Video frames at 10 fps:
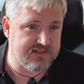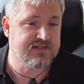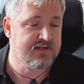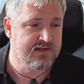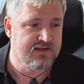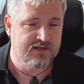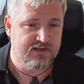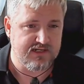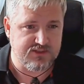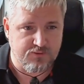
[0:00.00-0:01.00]
is
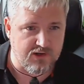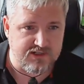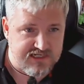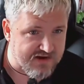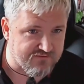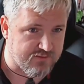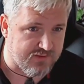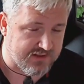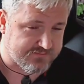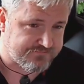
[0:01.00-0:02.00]
is quality everywhere.